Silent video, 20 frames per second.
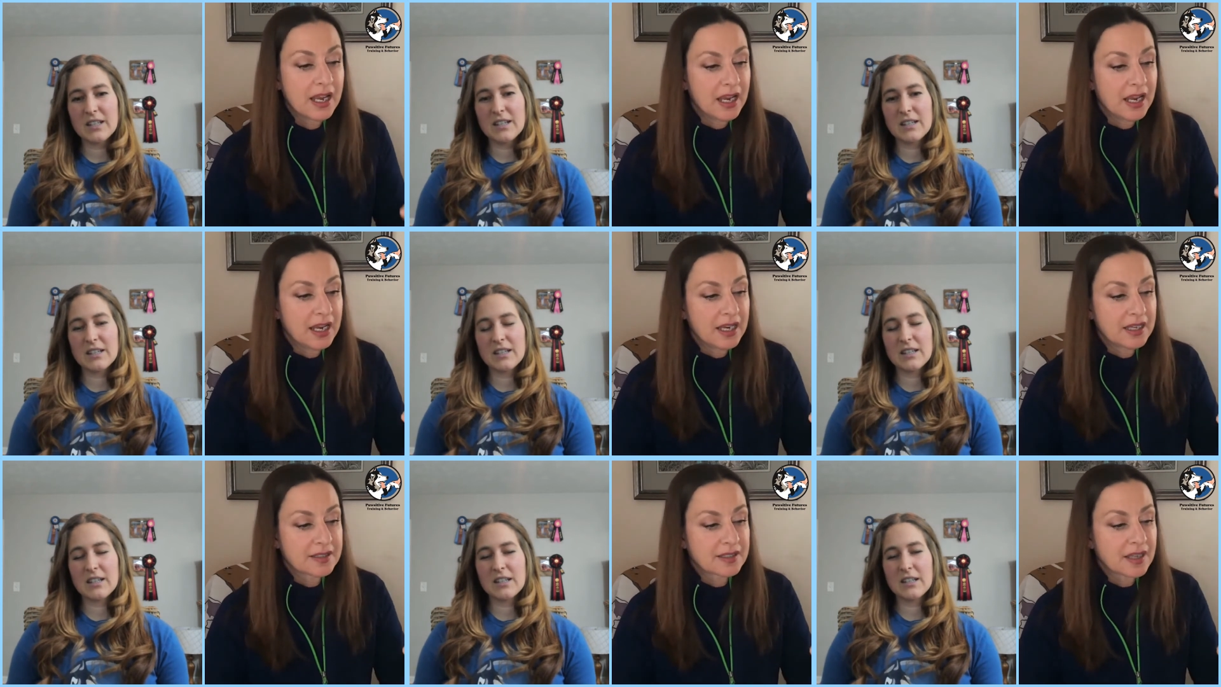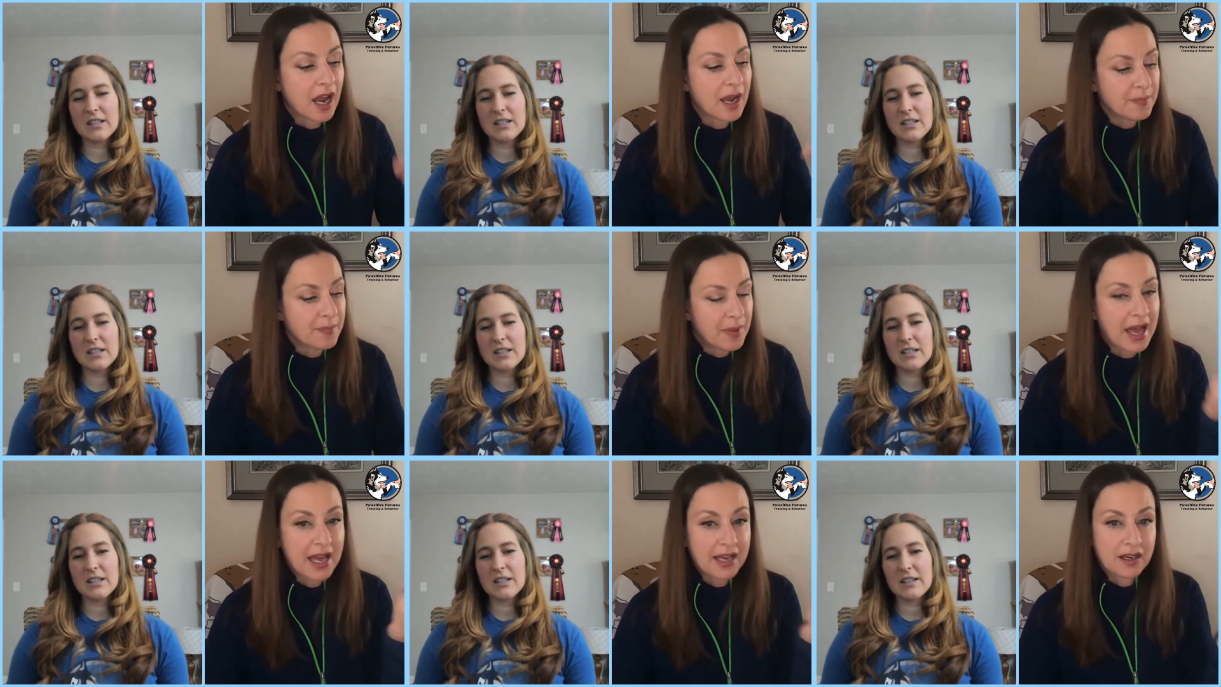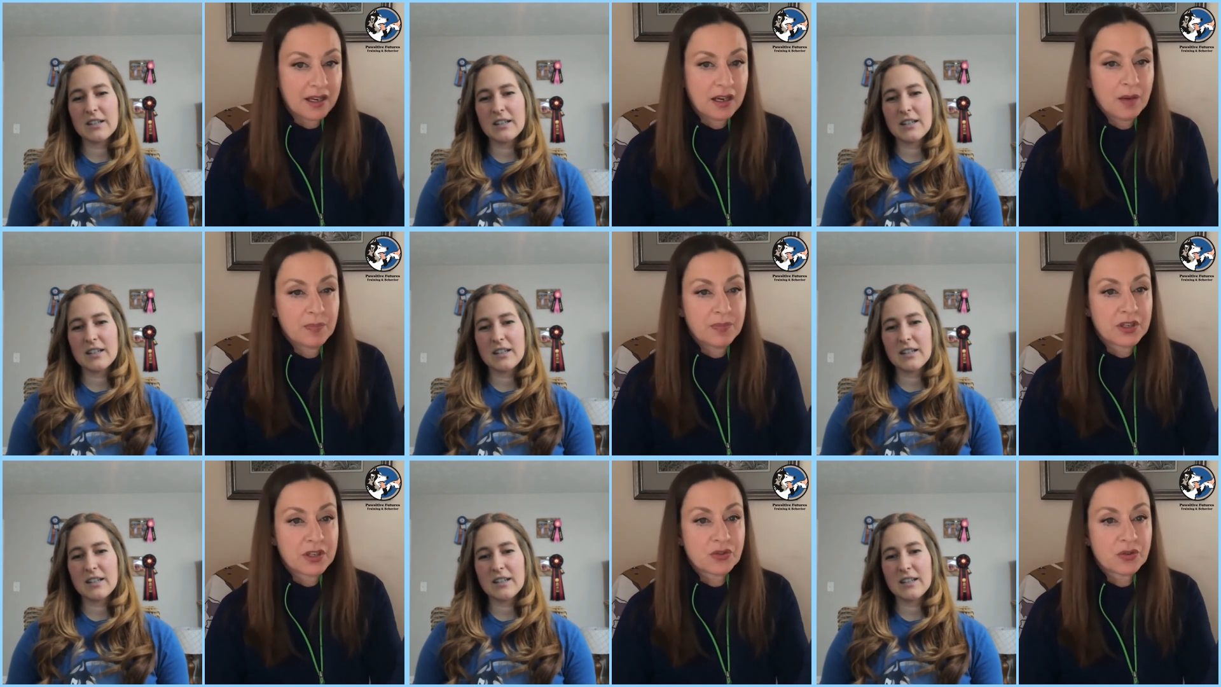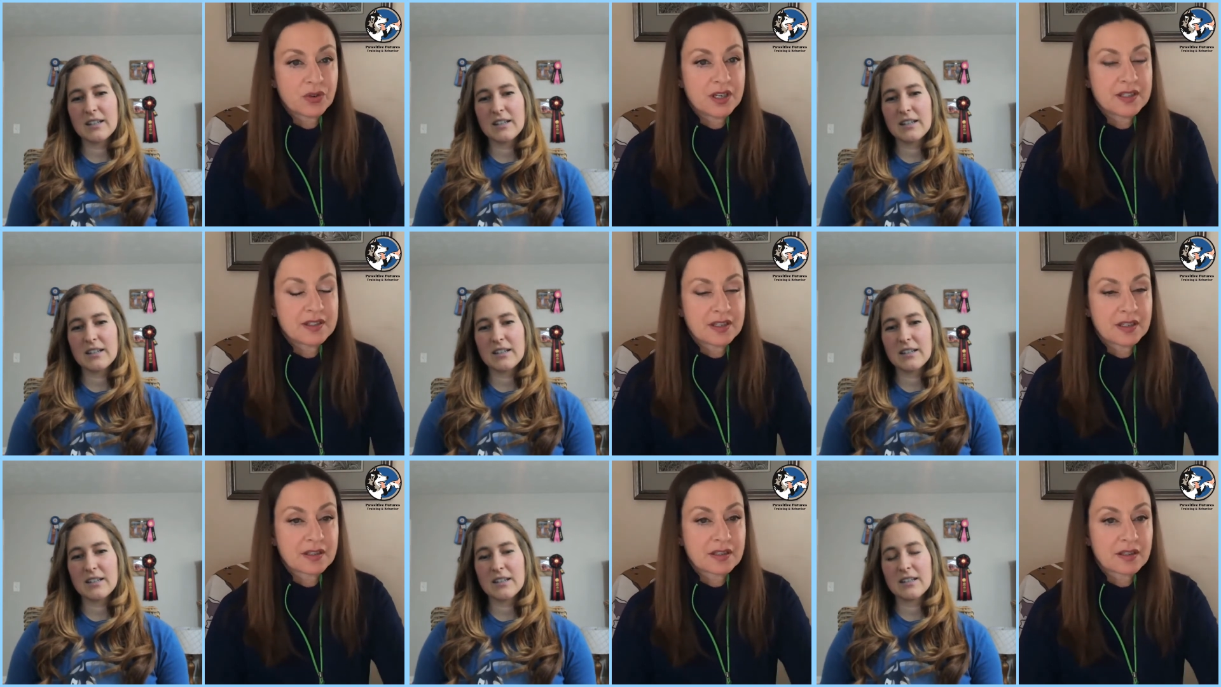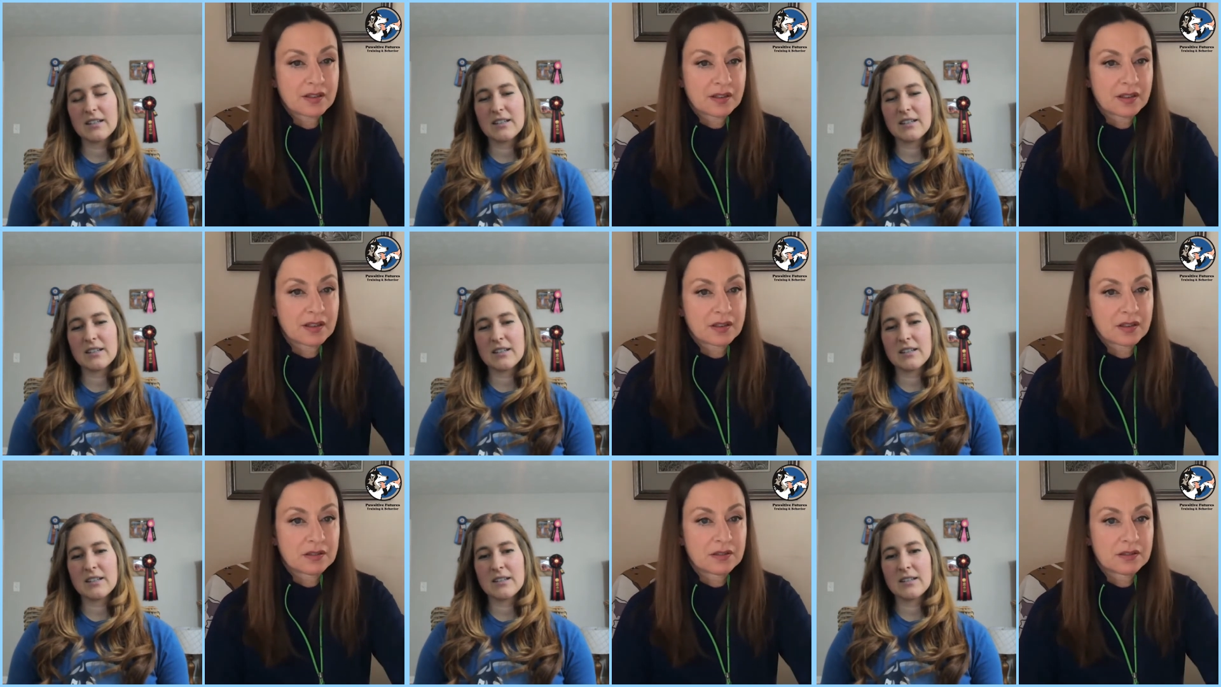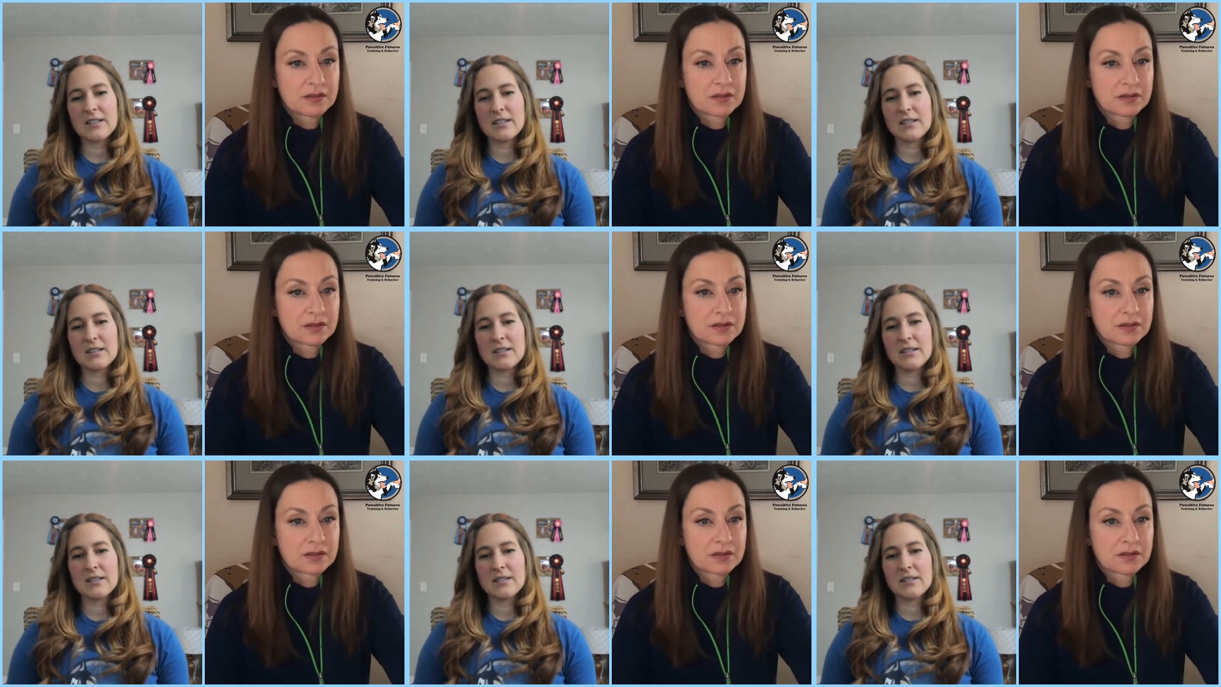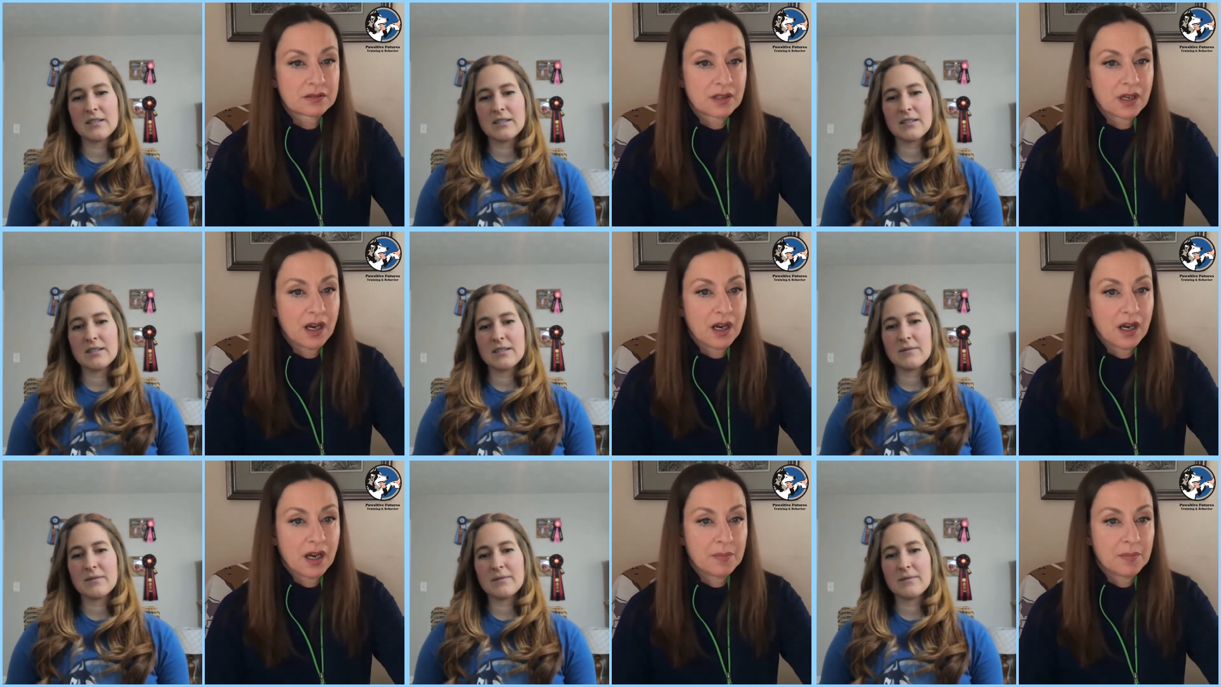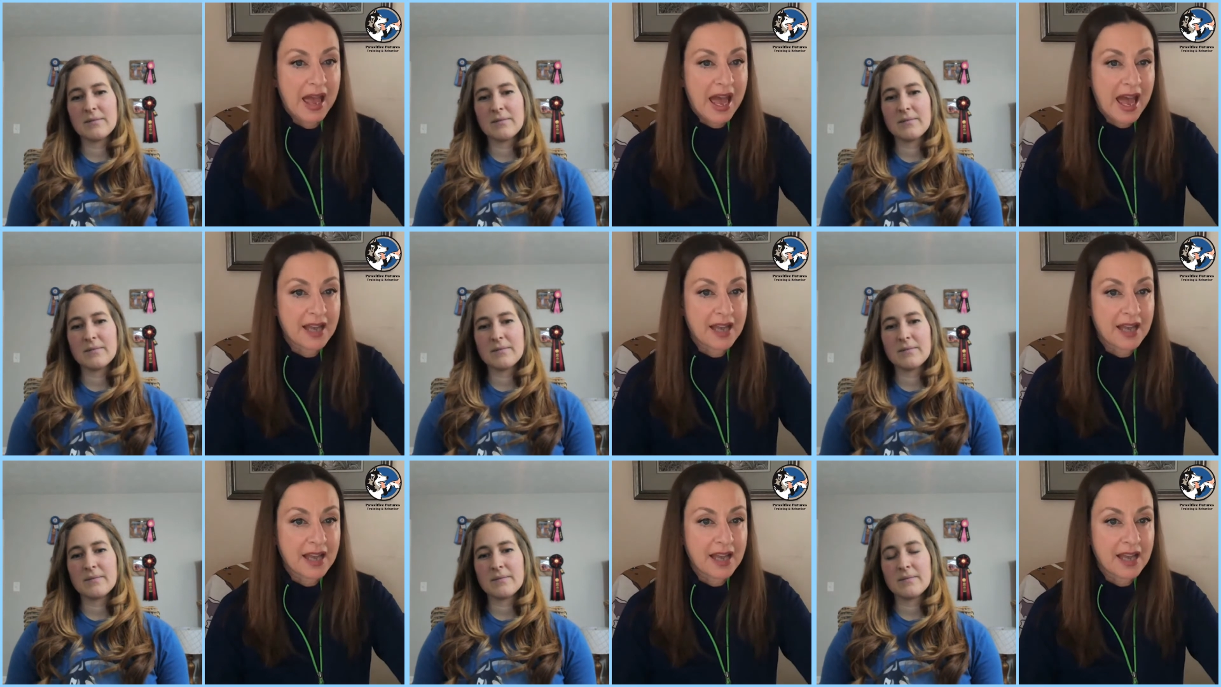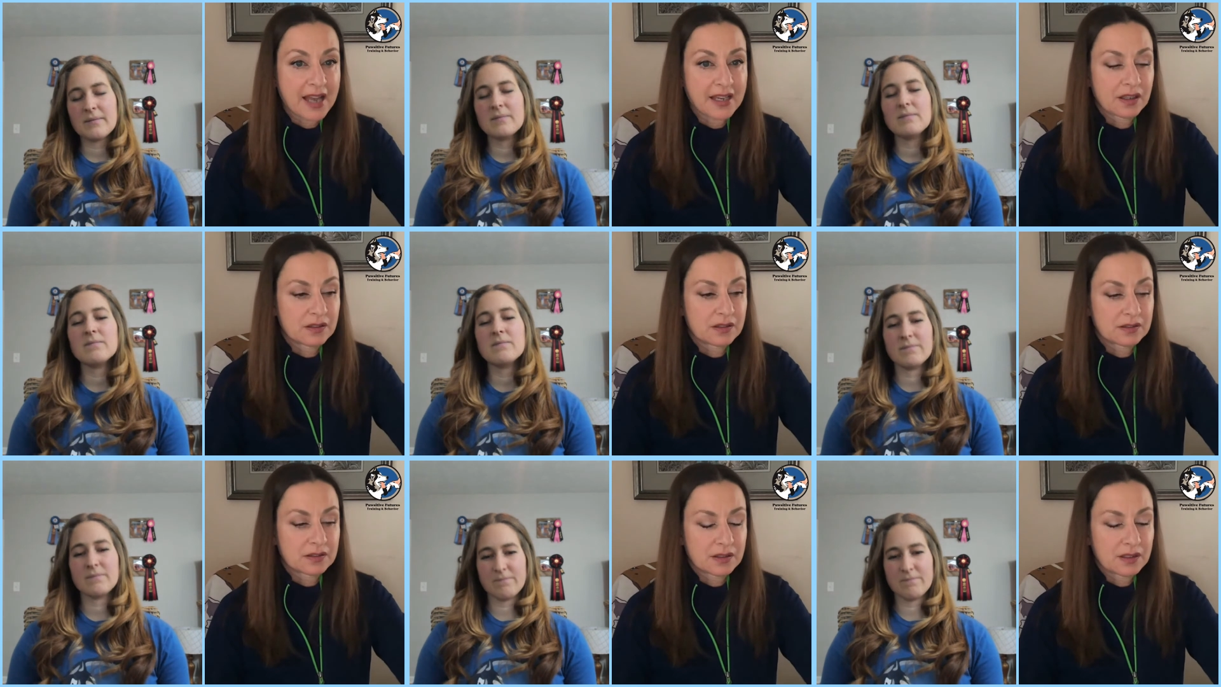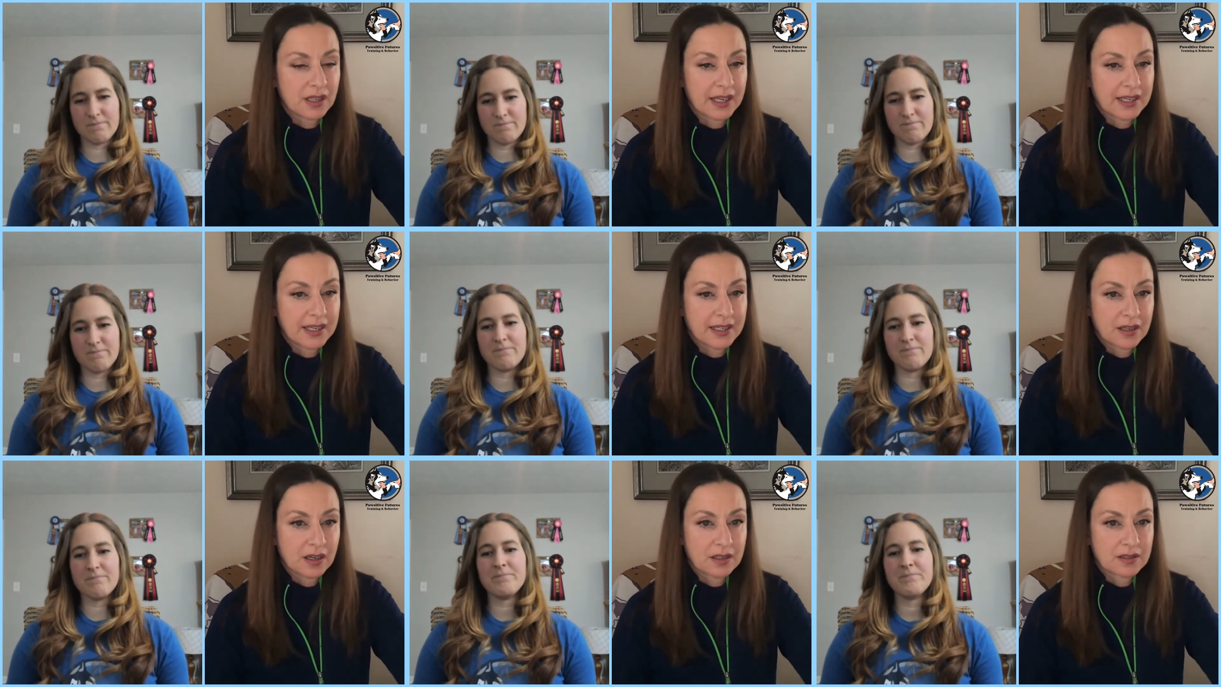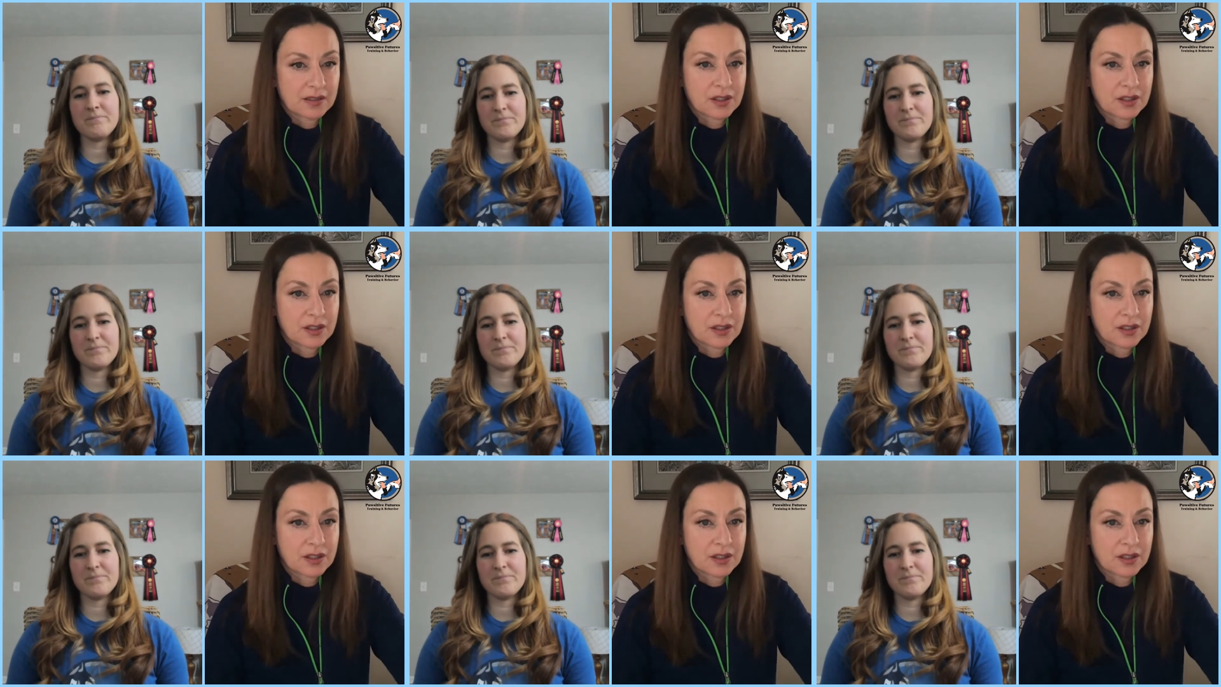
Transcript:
Speaker 1: is I bag up the treats into little uh, baggy, little like mm-hmm.